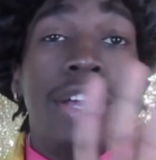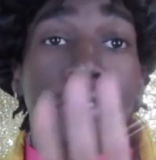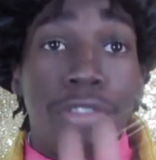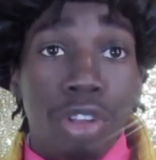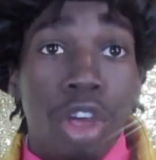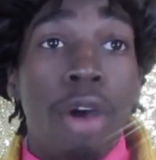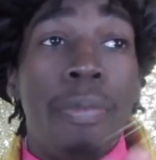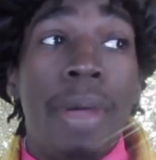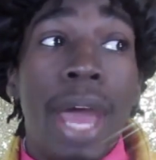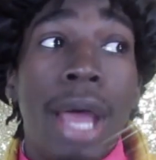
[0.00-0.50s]

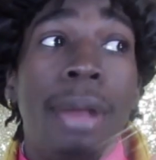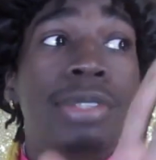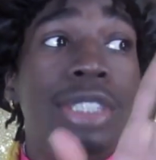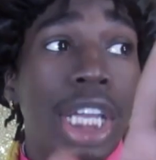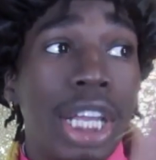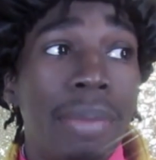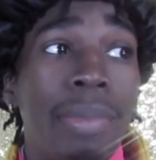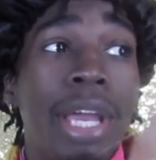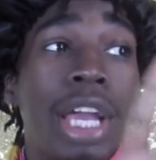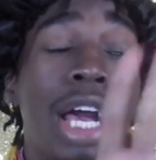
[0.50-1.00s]
No bad,
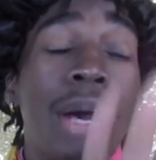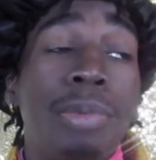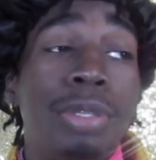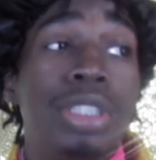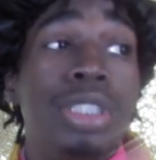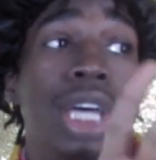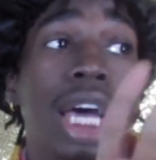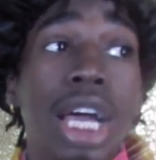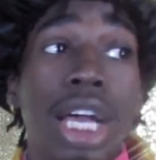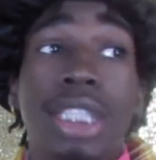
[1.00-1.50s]
Jada makeup
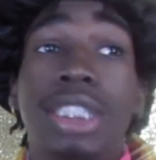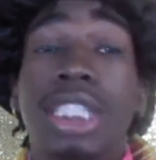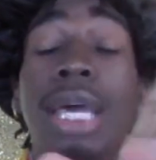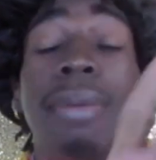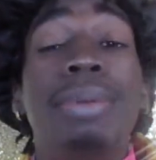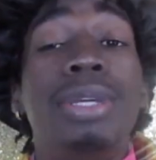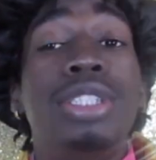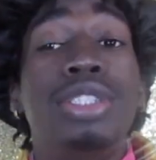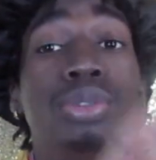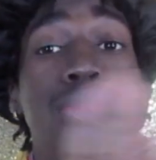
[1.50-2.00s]
was done, because
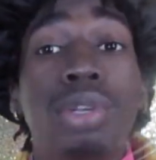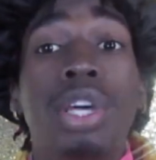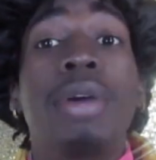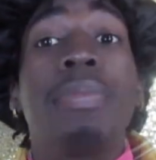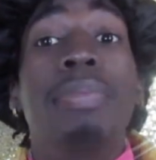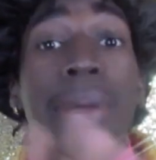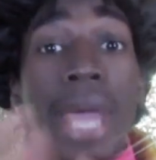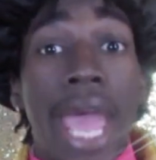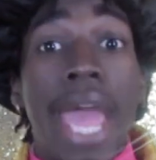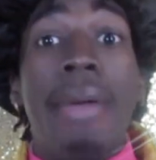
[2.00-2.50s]
that bitch do
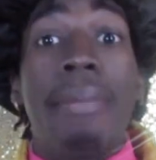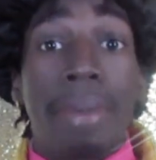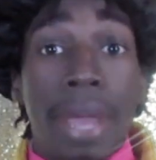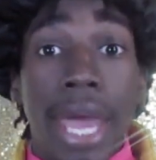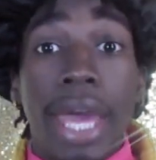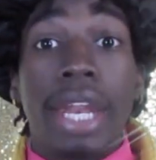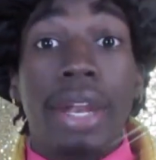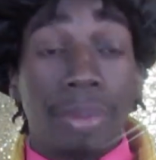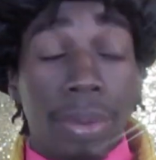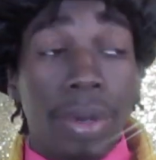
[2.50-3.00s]
look bad
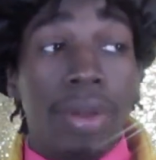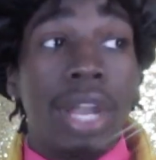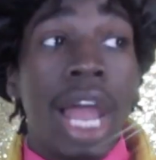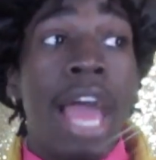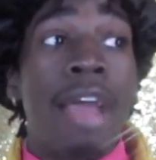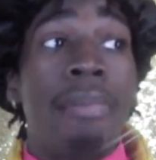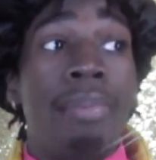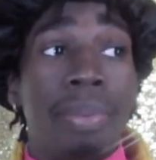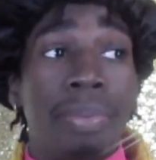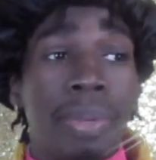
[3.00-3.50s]
in real
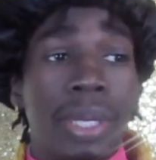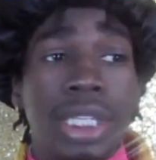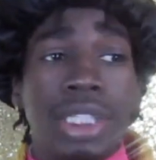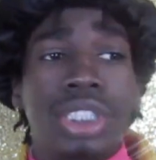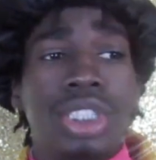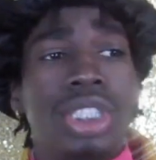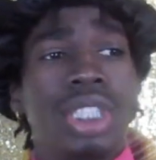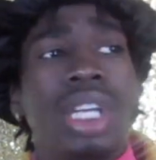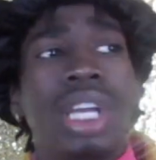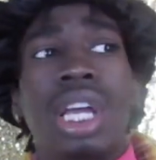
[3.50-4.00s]
life, but
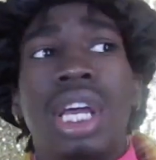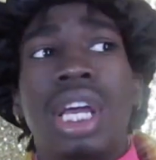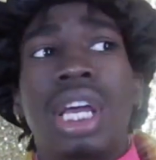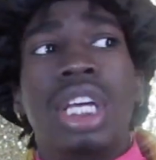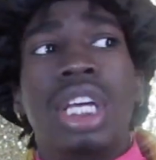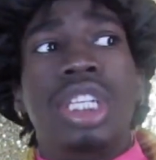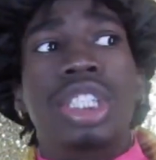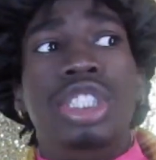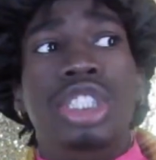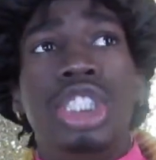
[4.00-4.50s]
bitch,
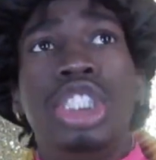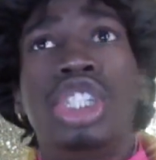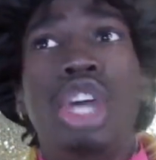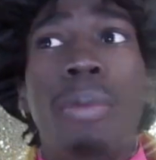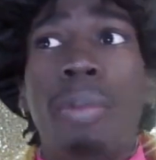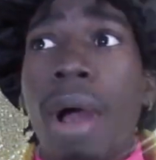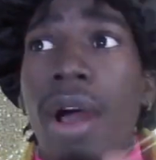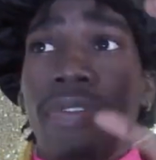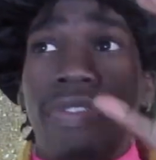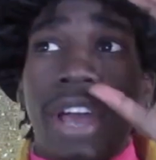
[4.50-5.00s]
just your
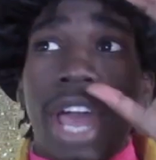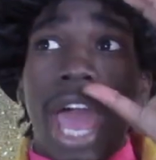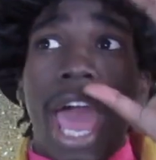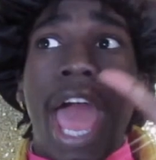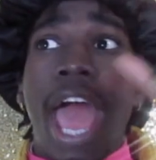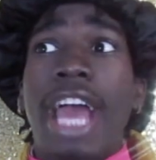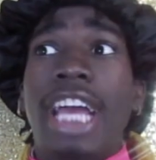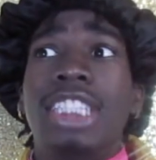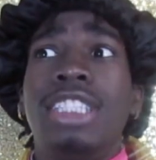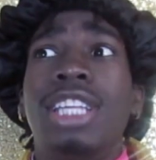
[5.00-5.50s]
motherfucking
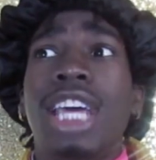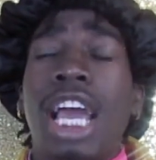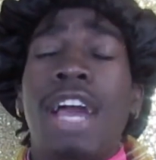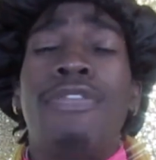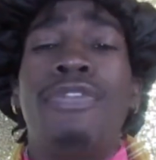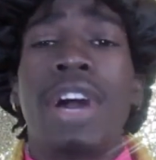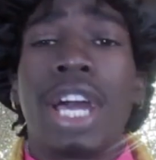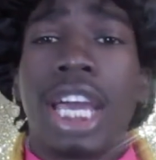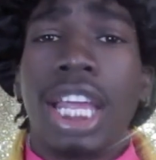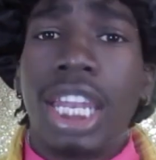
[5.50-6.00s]
ass is like a
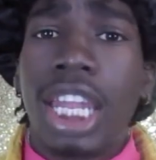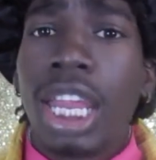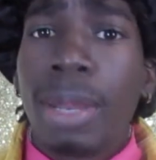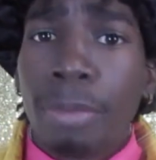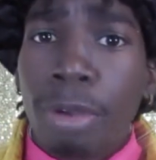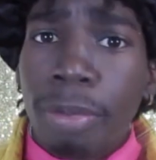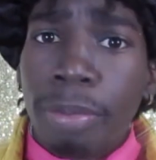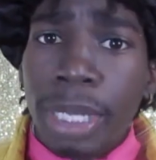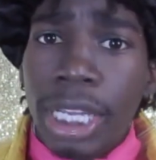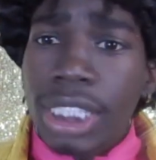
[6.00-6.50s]
fucking
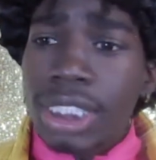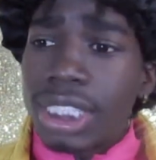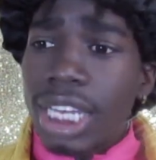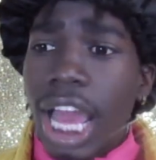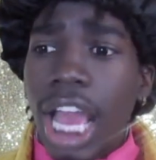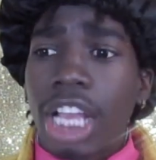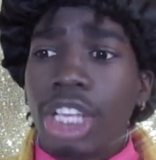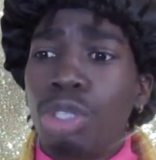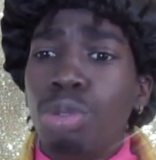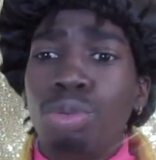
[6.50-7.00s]
lemur, bitch.
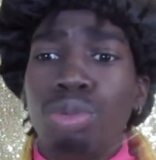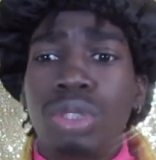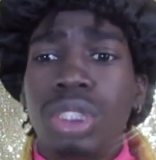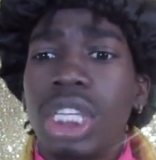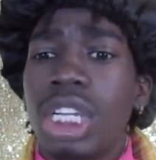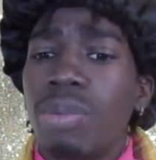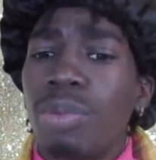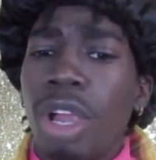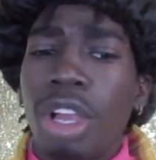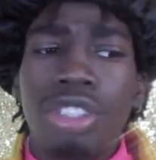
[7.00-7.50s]
Like, you
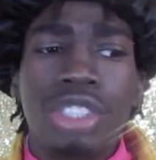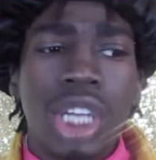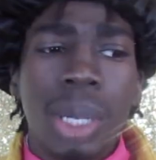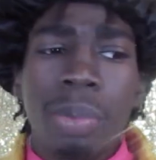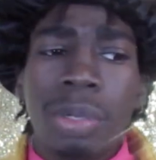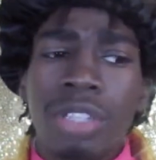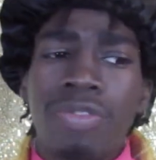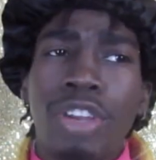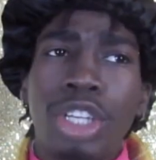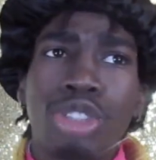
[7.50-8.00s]
sitting around
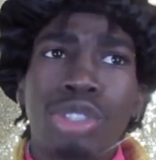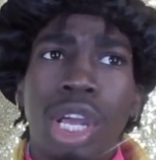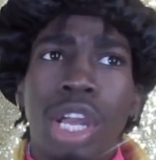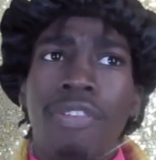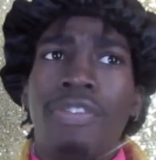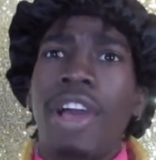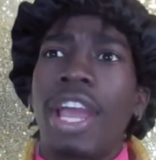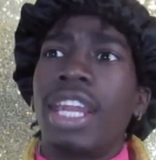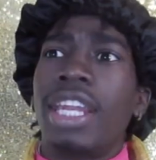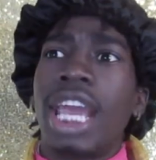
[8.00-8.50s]
jumping the fuck
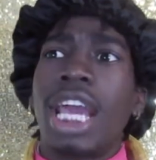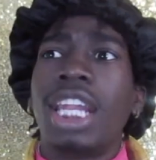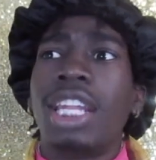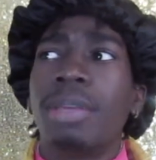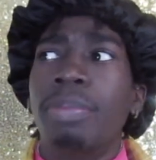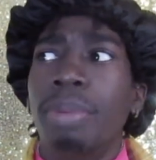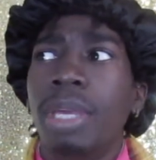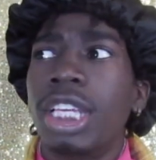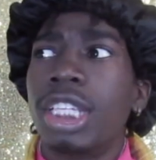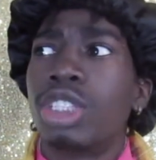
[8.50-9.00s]
trying to fight
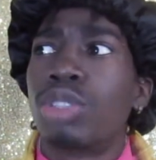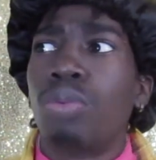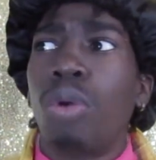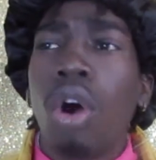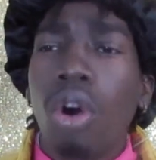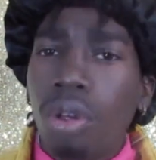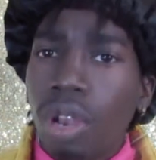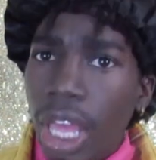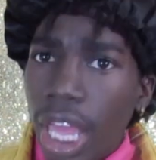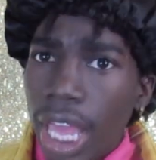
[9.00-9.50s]
Natalie, big,
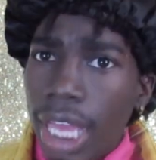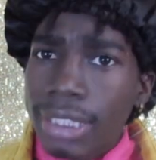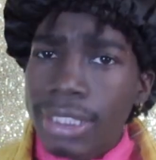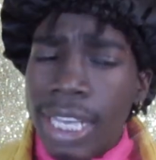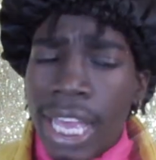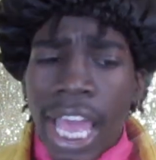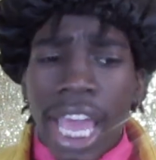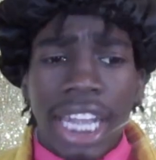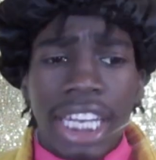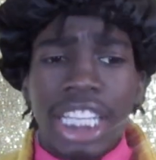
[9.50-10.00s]
swole ass,
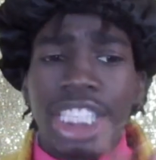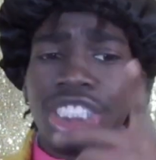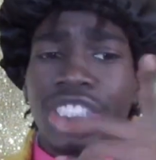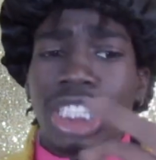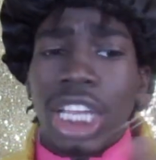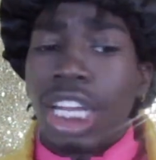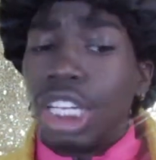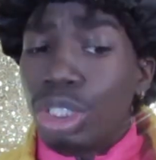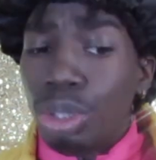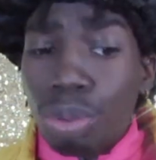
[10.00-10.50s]
and then
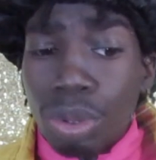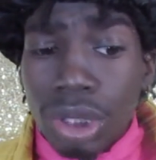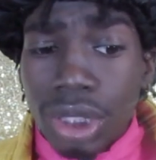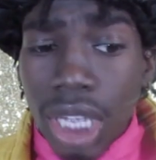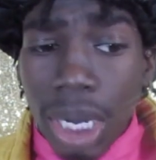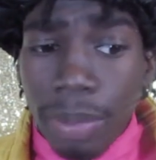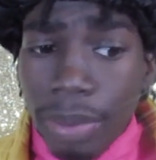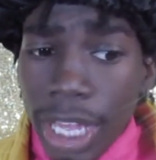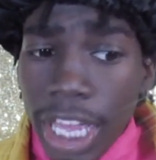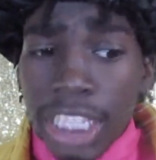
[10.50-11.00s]
Shannon, you a
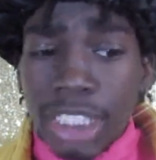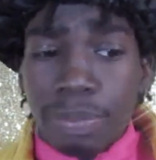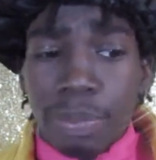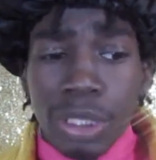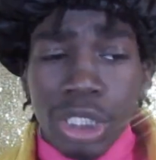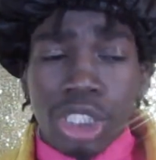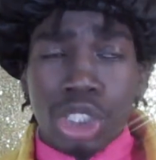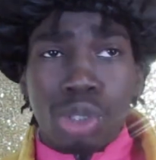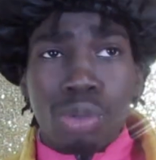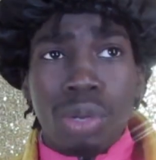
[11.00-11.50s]
scary ass
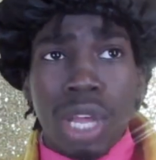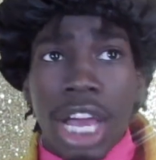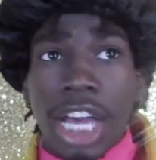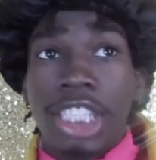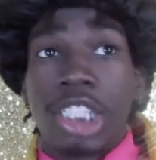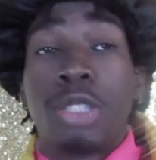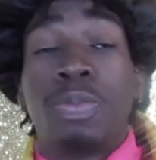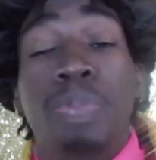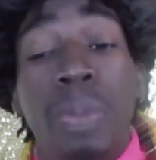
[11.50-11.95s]
bitch, because you let her